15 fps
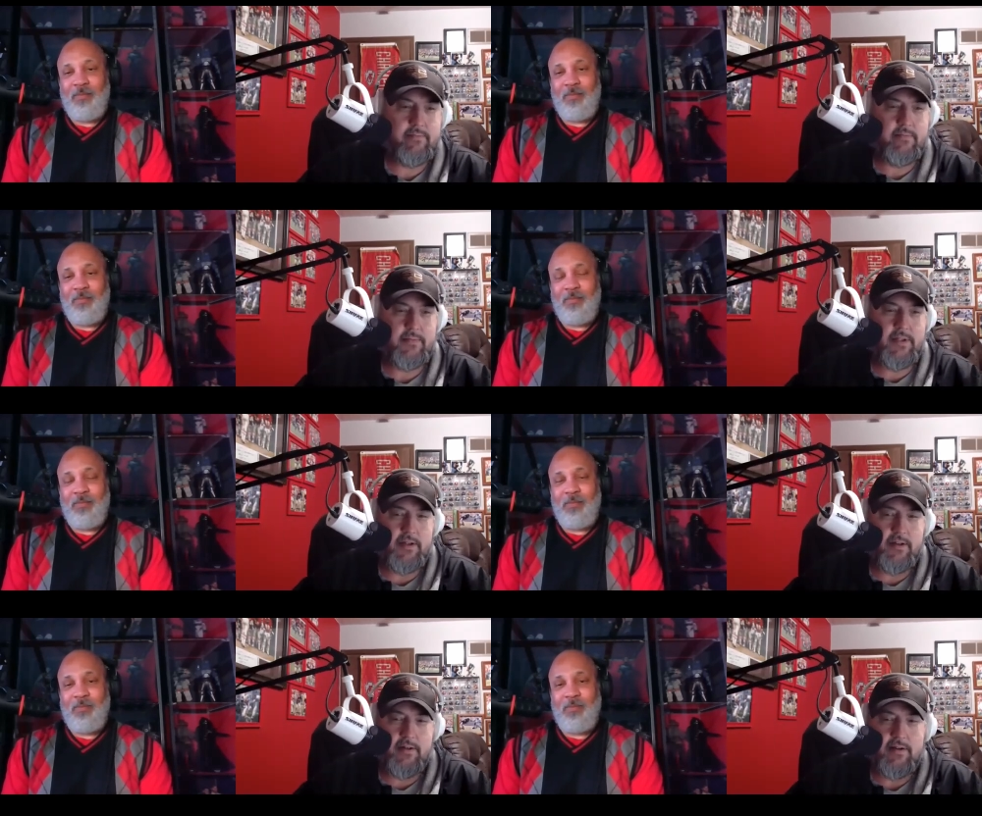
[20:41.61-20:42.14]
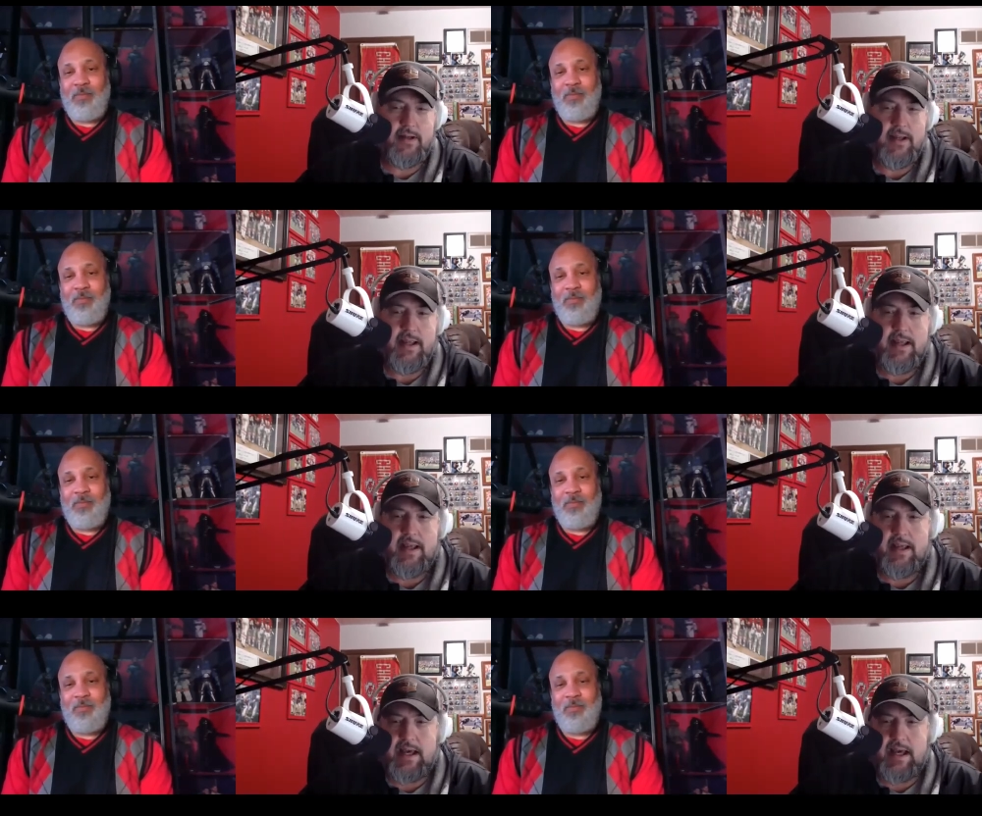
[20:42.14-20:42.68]
Speaker 1: You know,
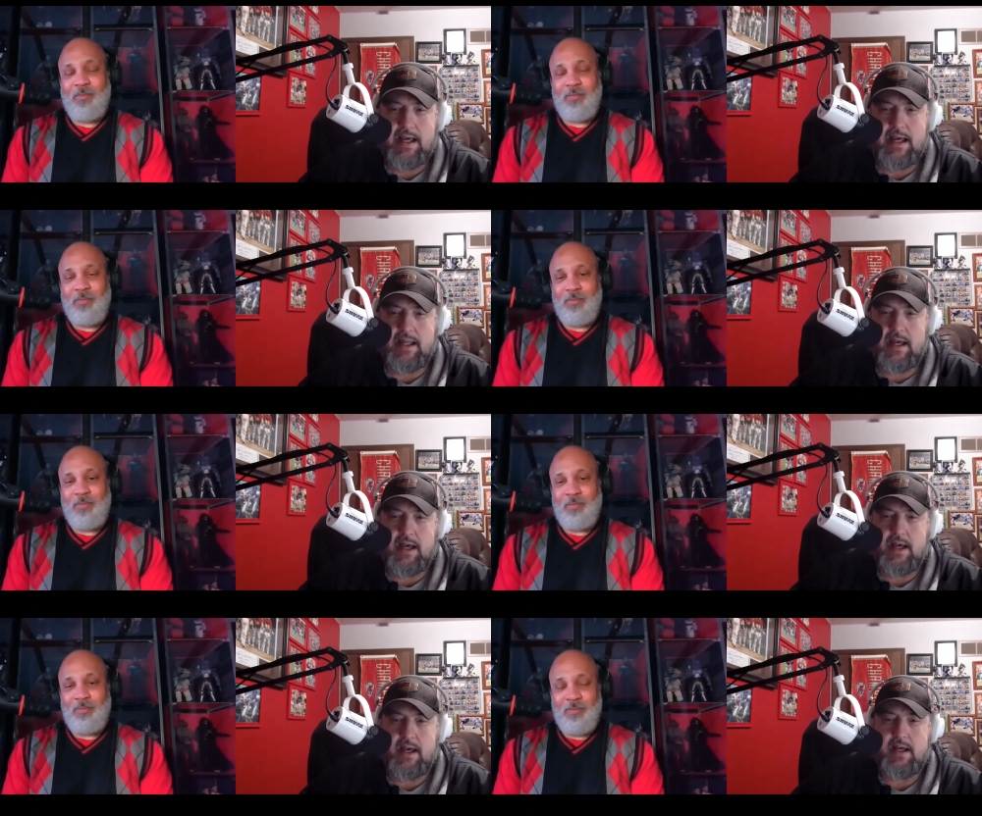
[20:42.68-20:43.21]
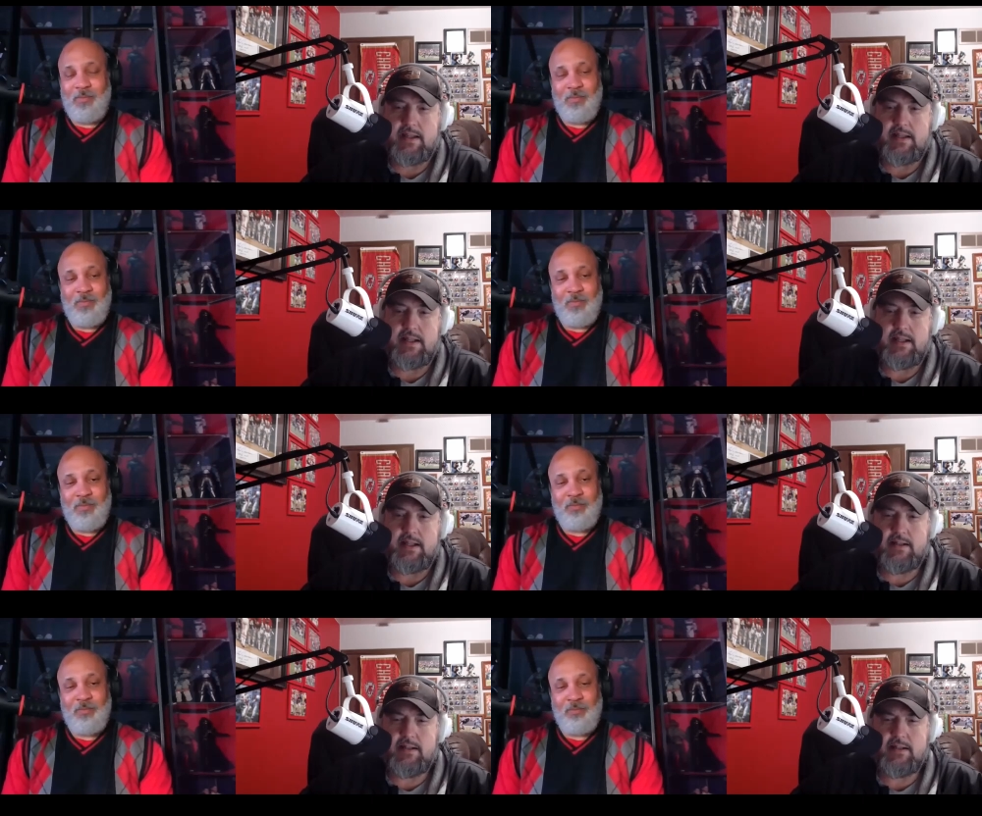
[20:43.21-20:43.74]
I, I, I
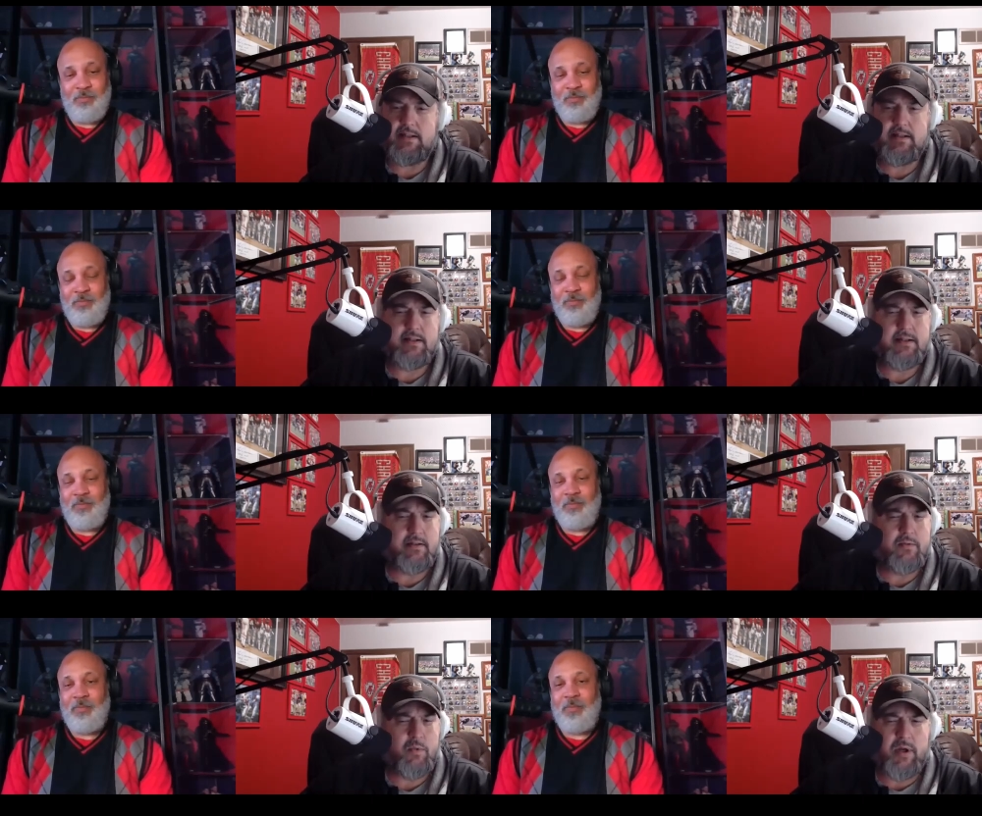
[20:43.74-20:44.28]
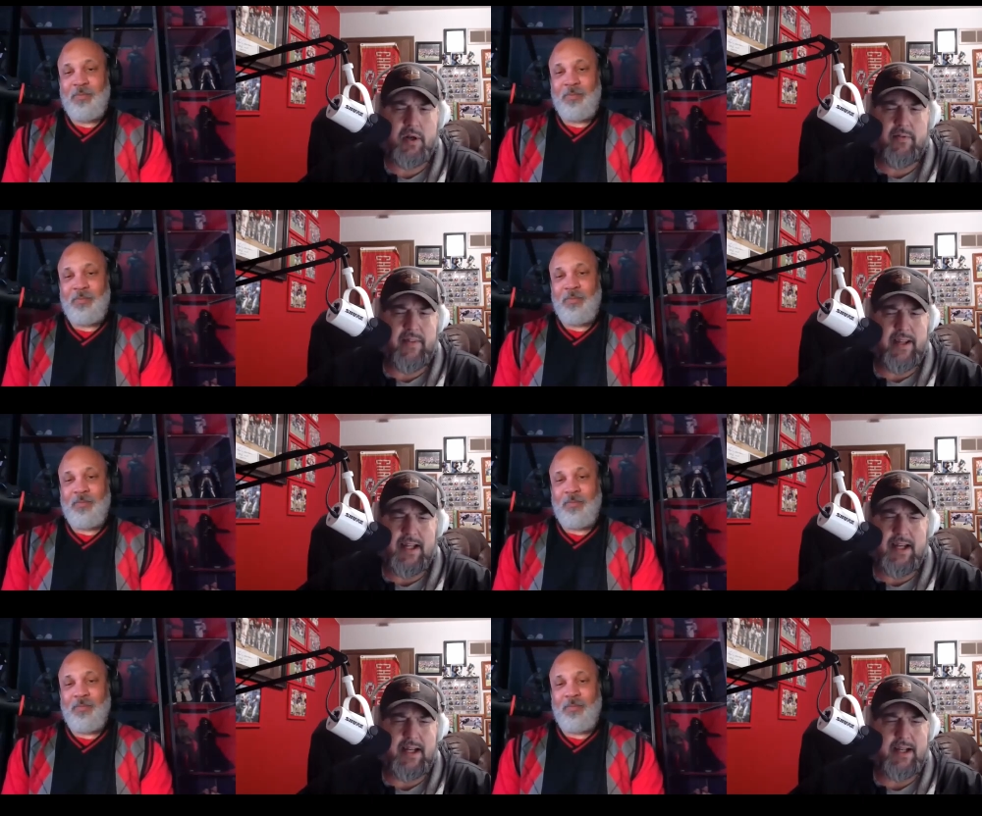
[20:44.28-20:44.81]
think what are they
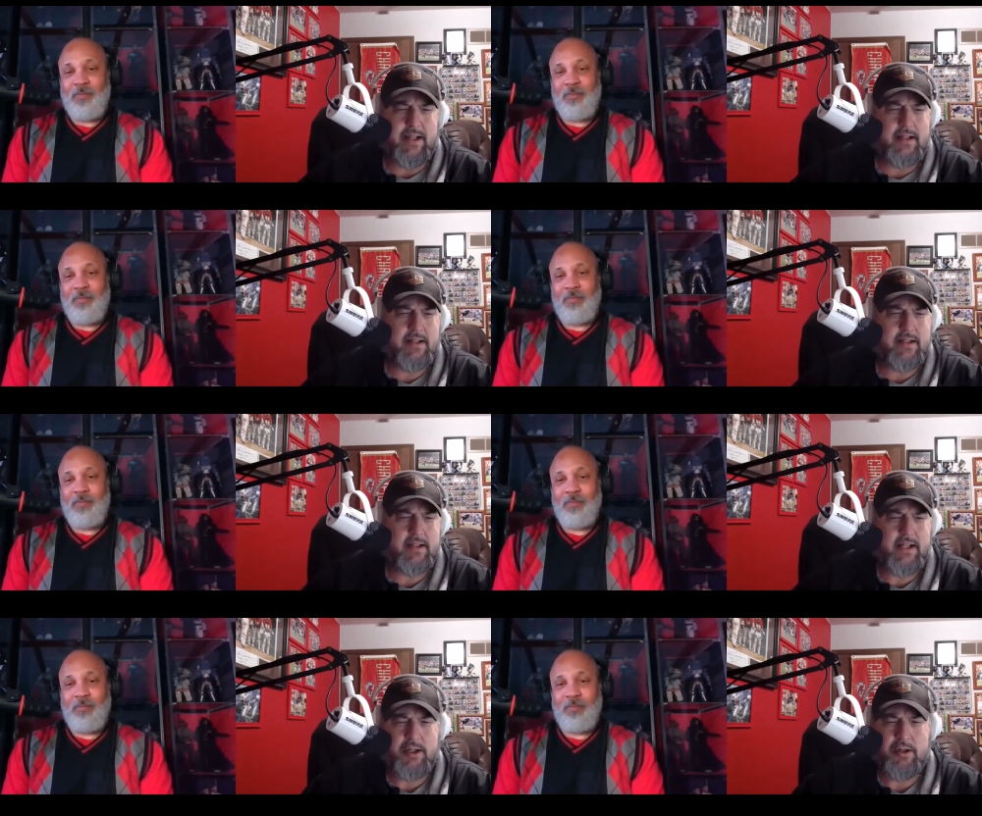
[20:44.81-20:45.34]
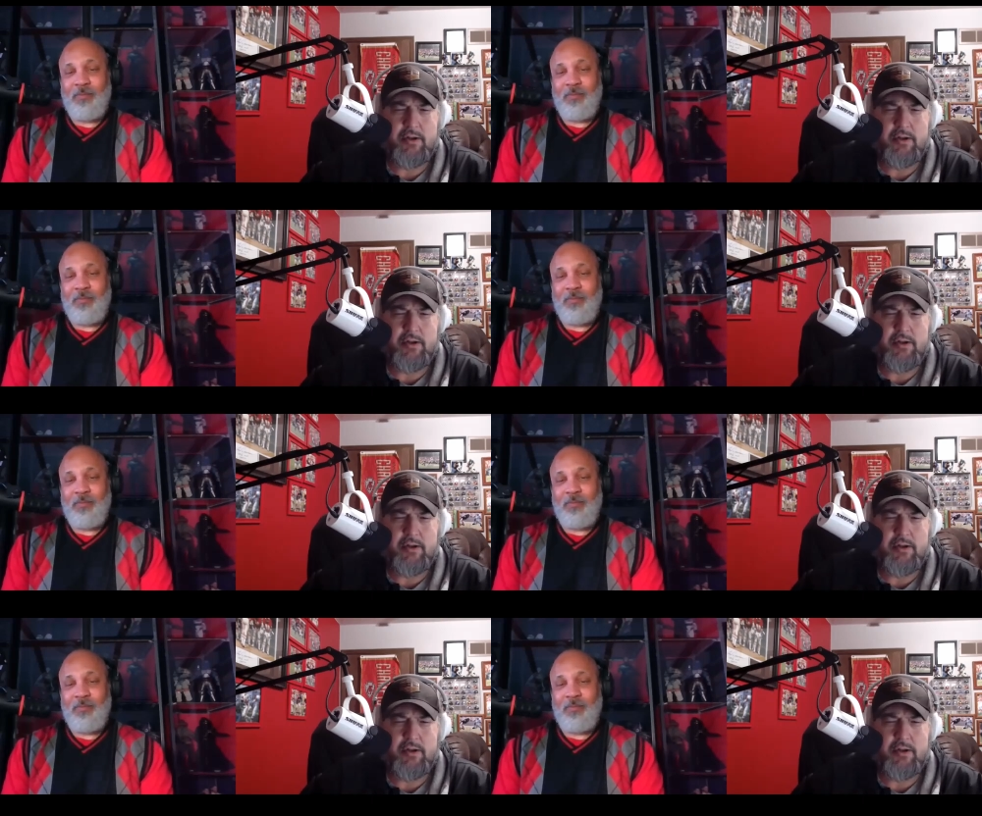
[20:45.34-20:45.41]
like? Can you